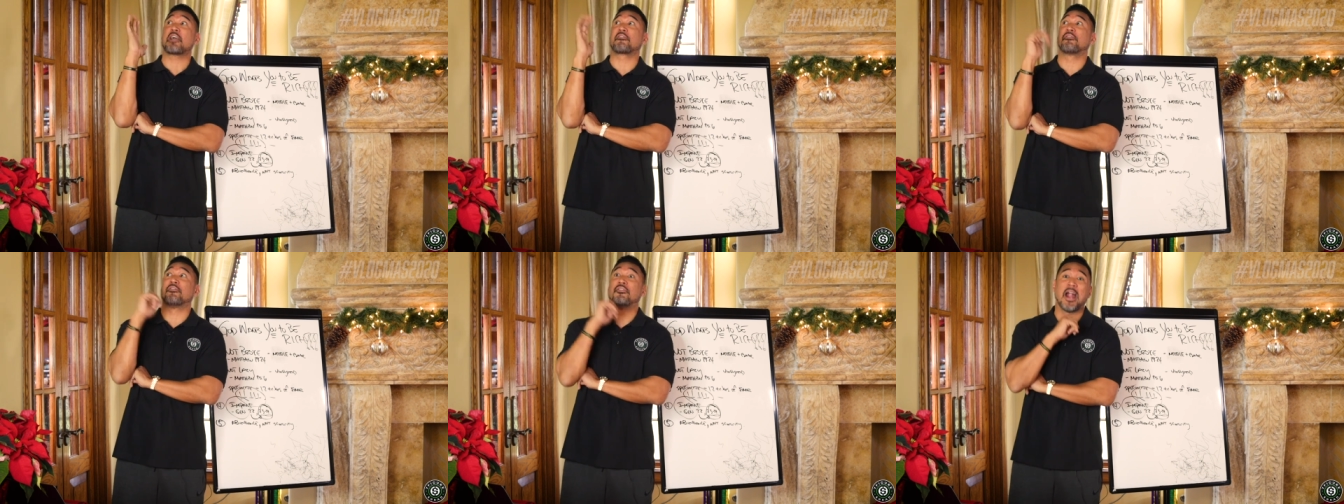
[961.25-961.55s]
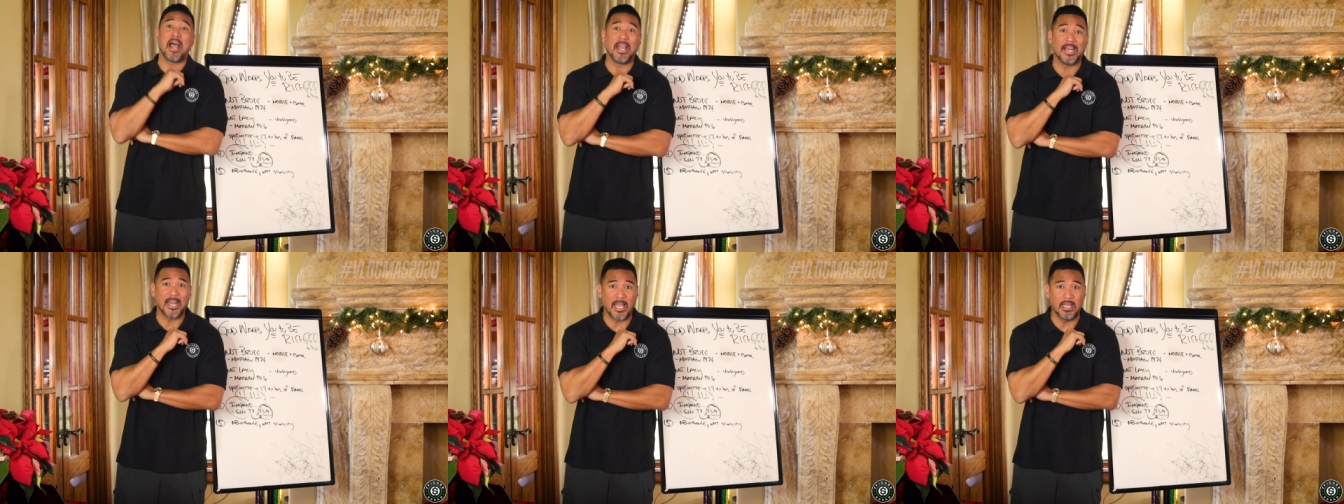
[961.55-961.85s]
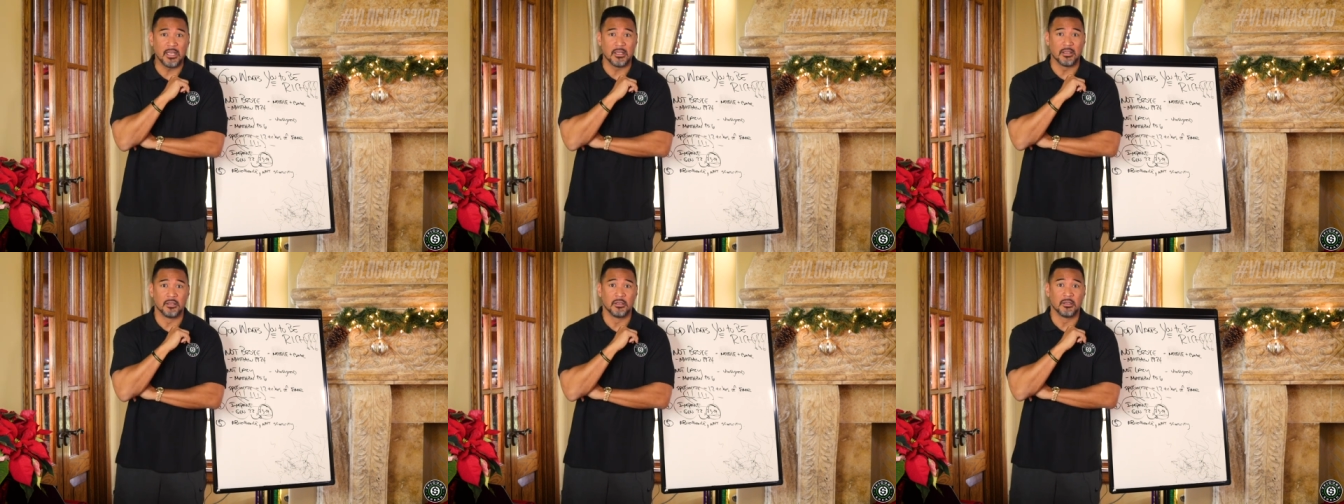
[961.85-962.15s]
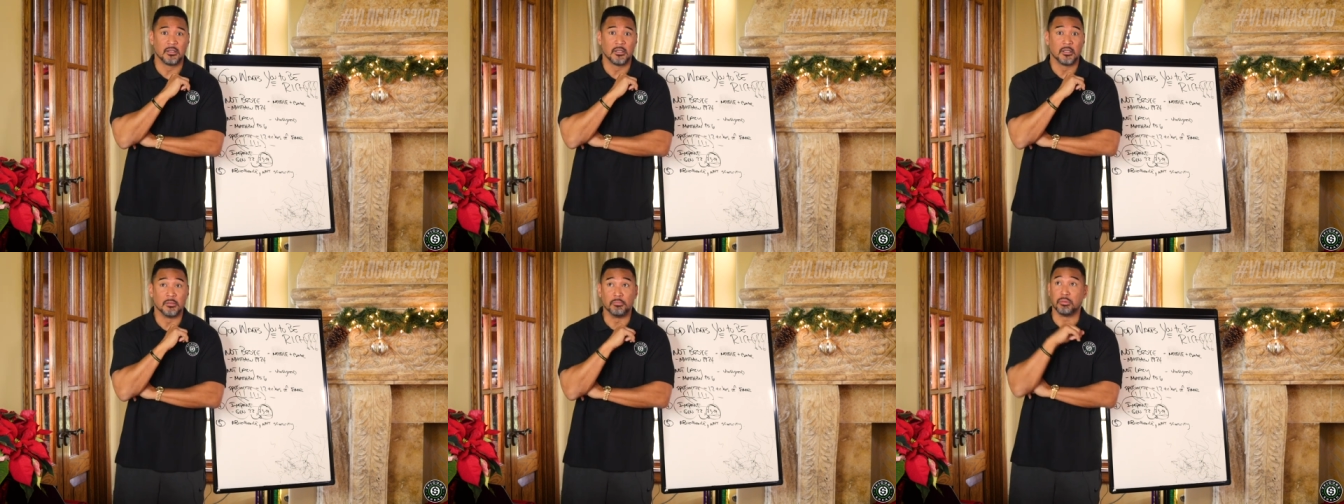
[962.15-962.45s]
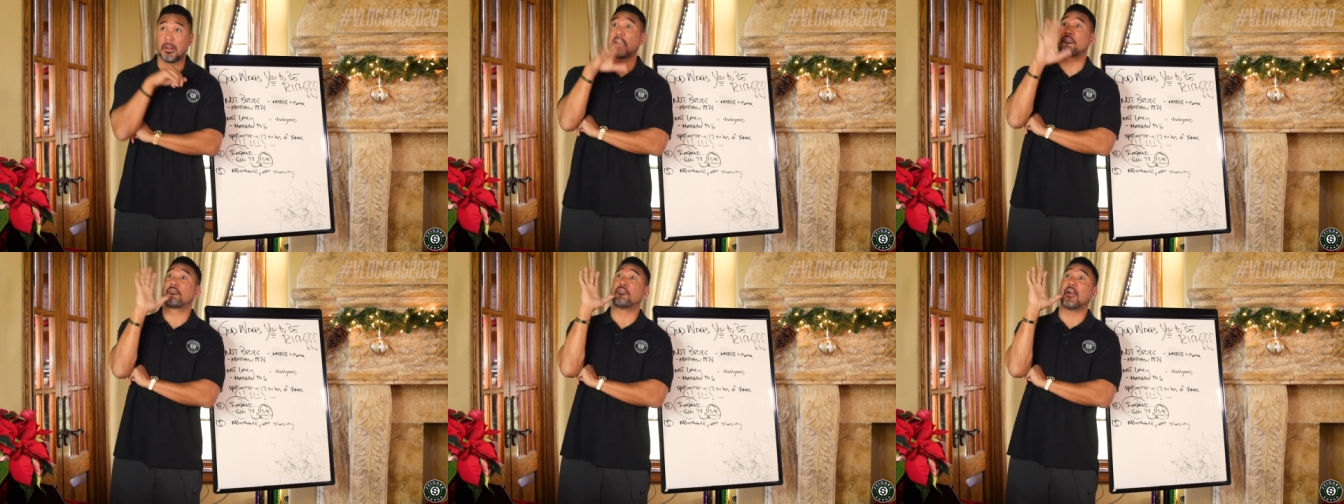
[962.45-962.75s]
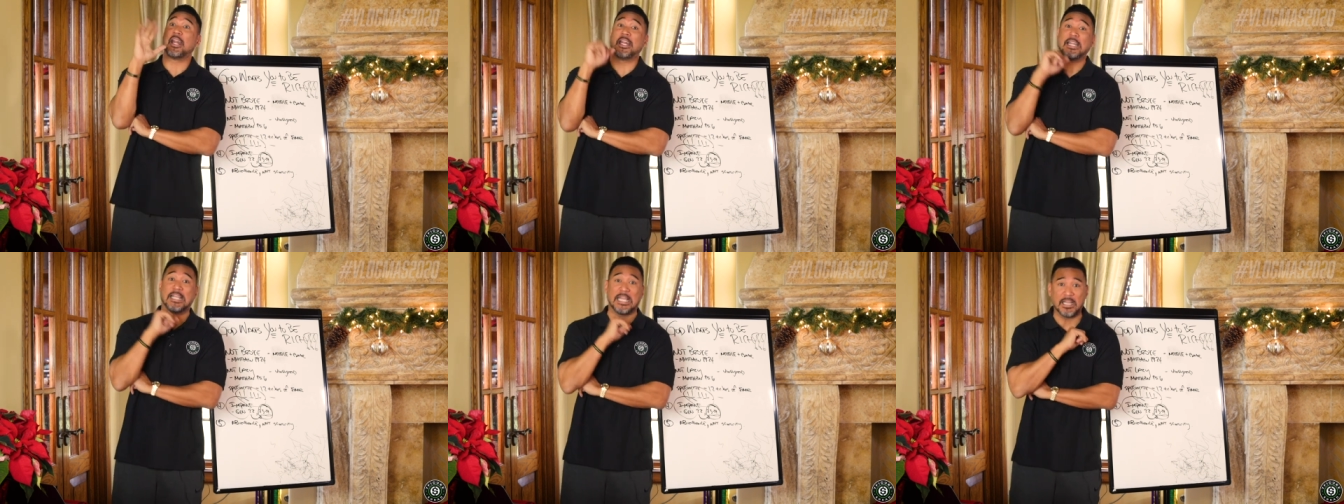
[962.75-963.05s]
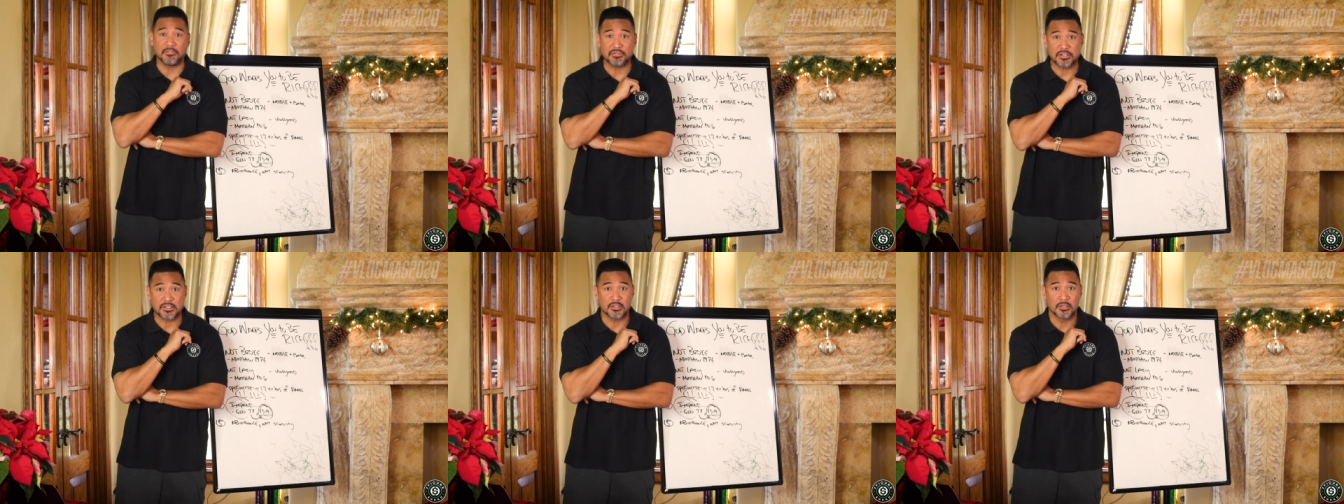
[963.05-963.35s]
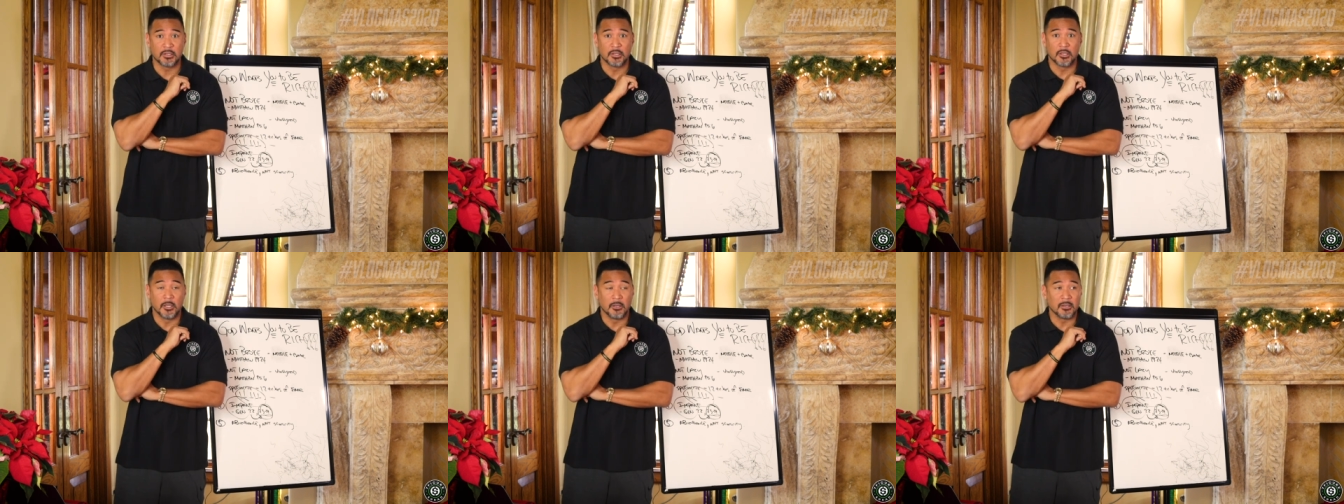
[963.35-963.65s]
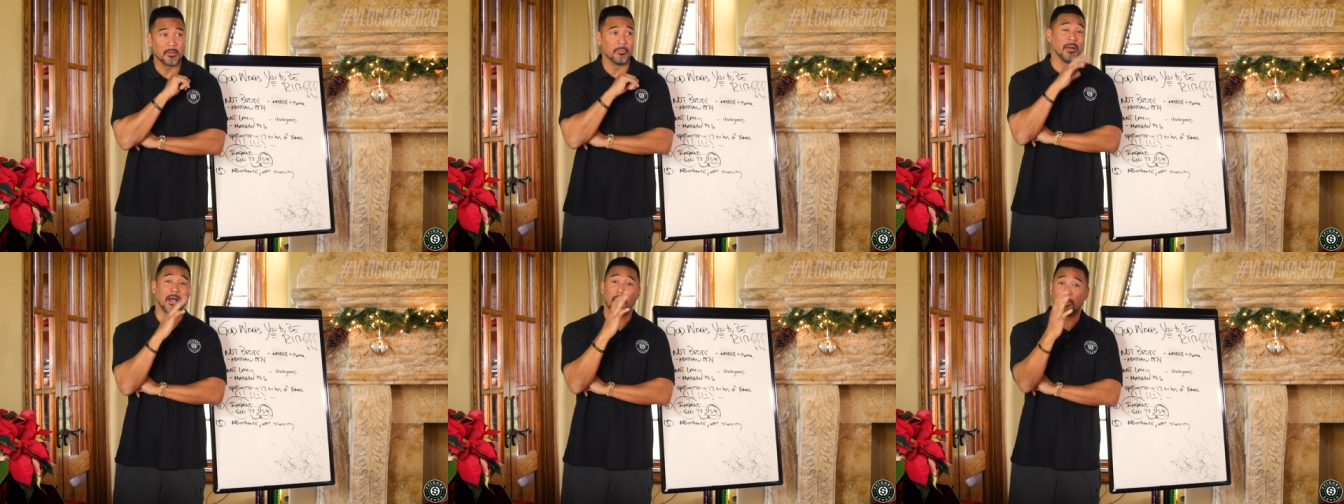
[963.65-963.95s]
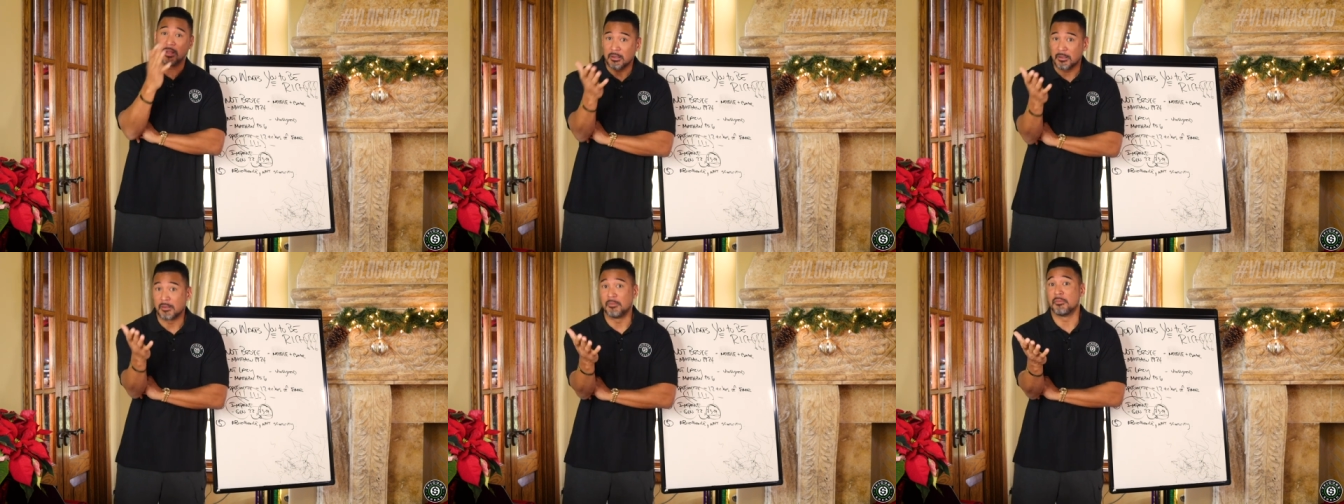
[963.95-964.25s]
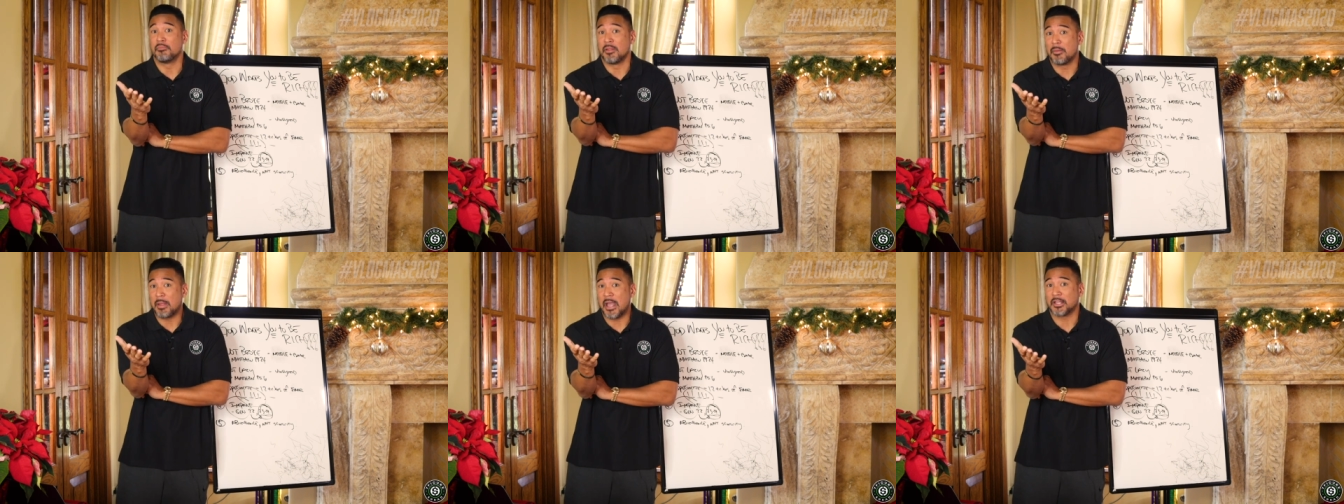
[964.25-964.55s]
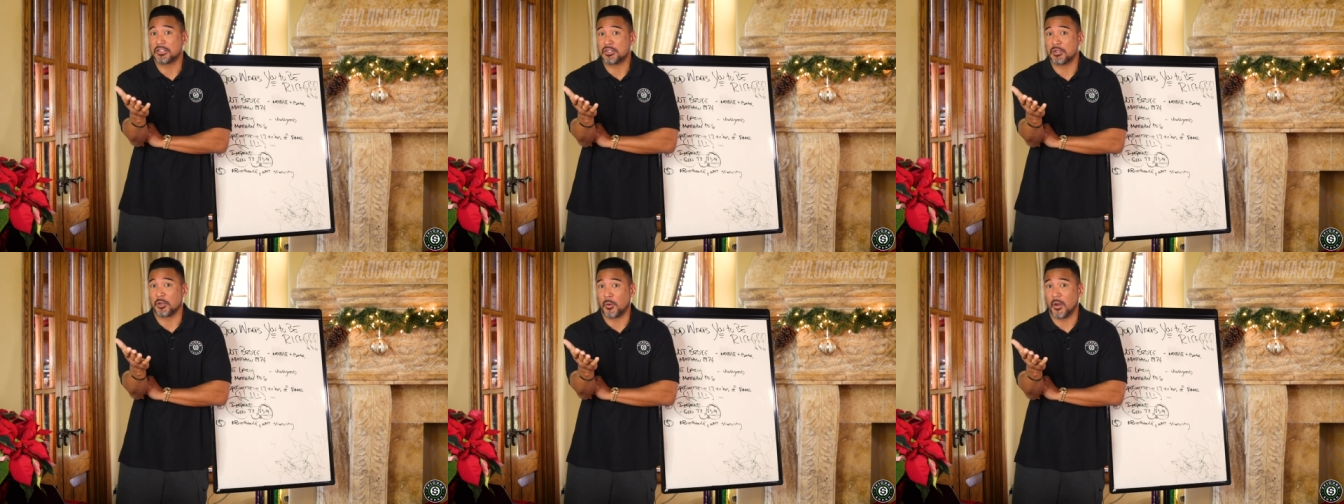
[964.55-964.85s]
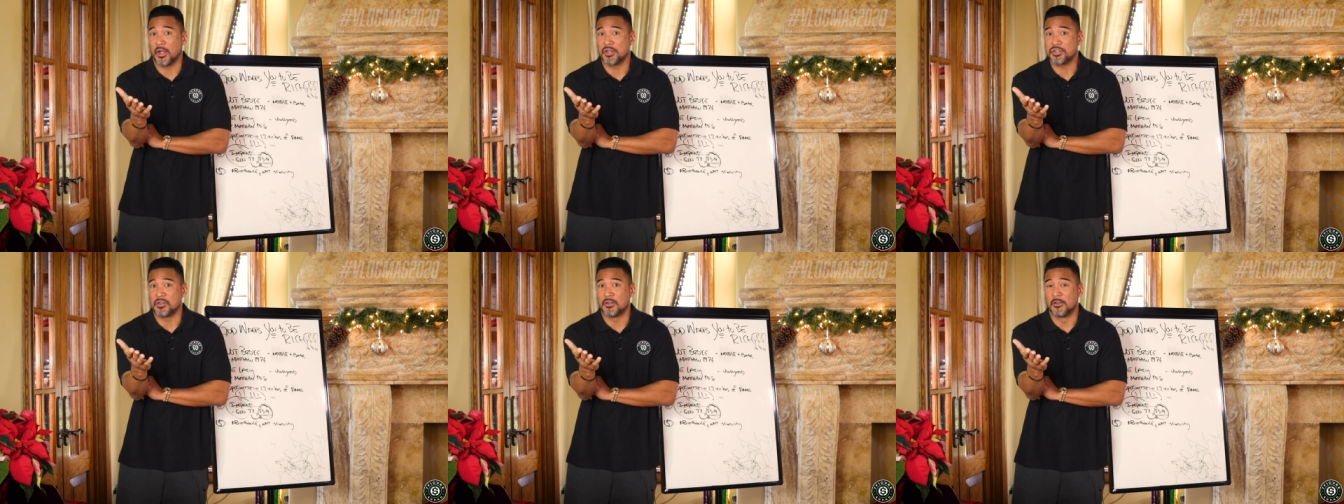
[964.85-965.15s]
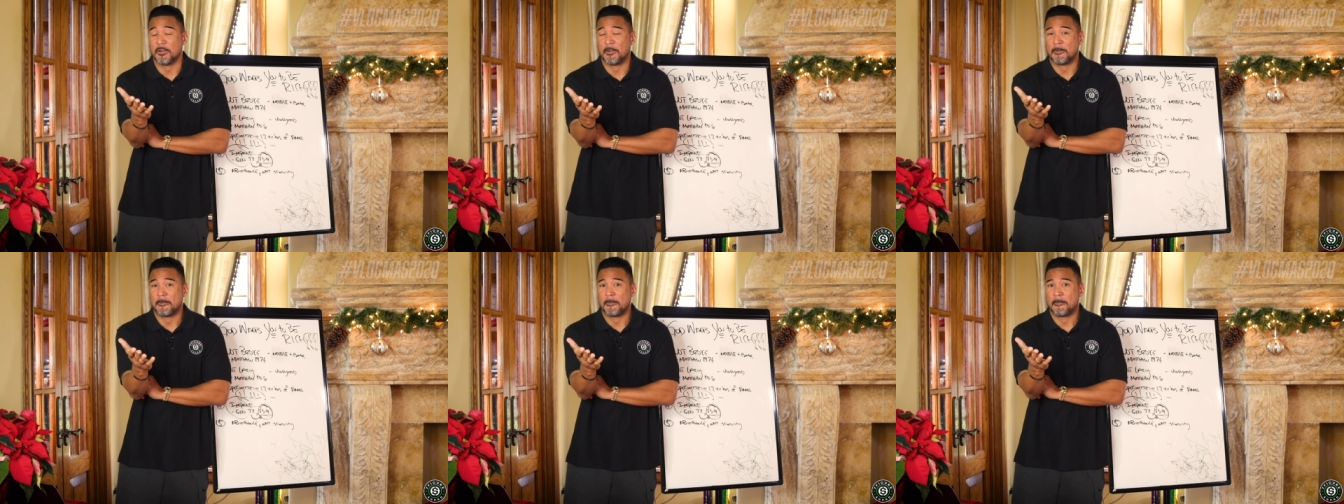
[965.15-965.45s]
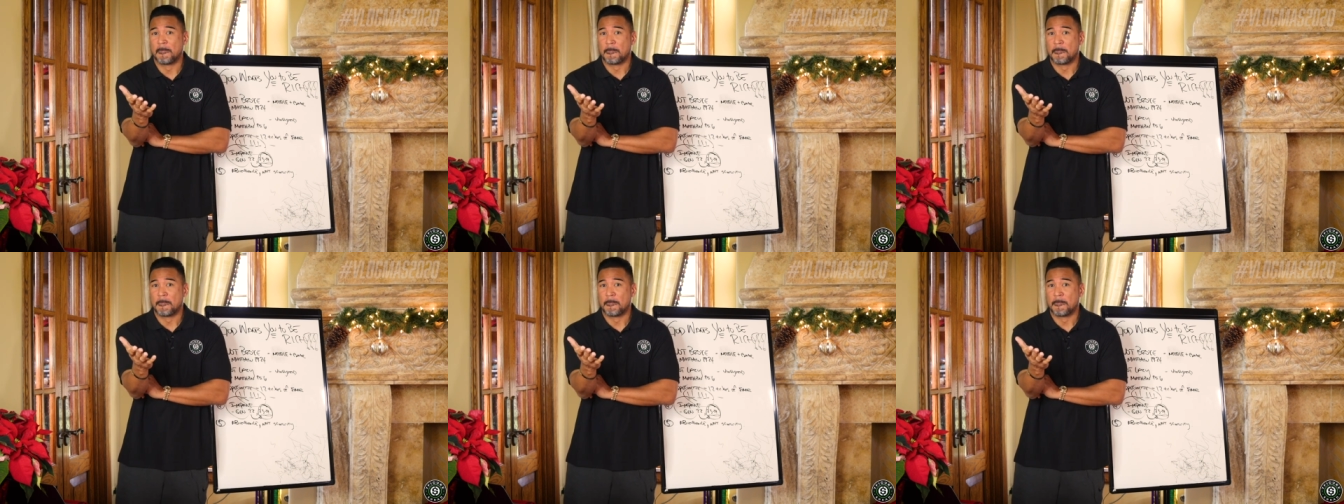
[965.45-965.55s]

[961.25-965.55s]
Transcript: Black Friday, Black Friday gifts. By the way, let me ask you a question.